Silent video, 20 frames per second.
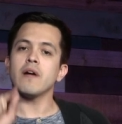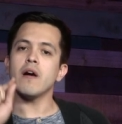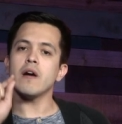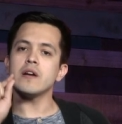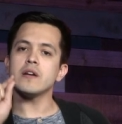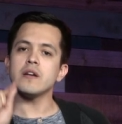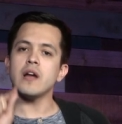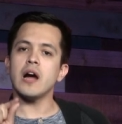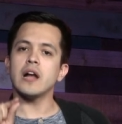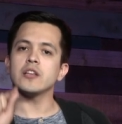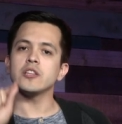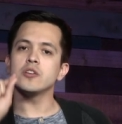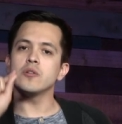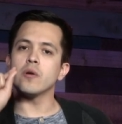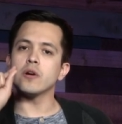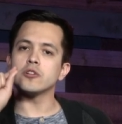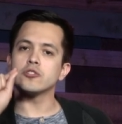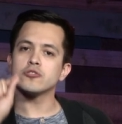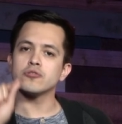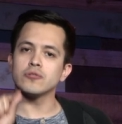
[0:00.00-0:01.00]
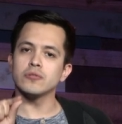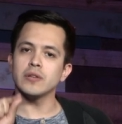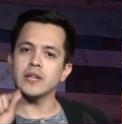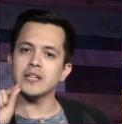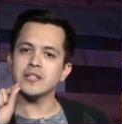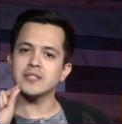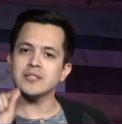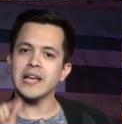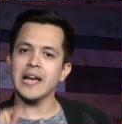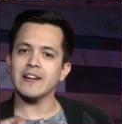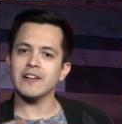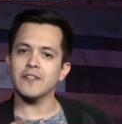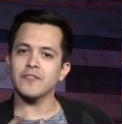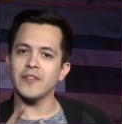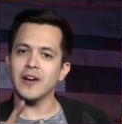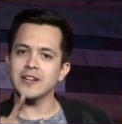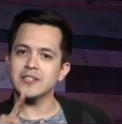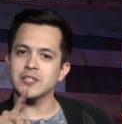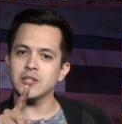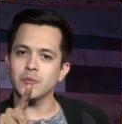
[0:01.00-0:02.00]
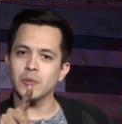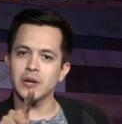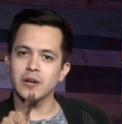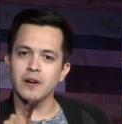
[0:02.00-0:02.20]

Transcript: or not you are truly sacrificing what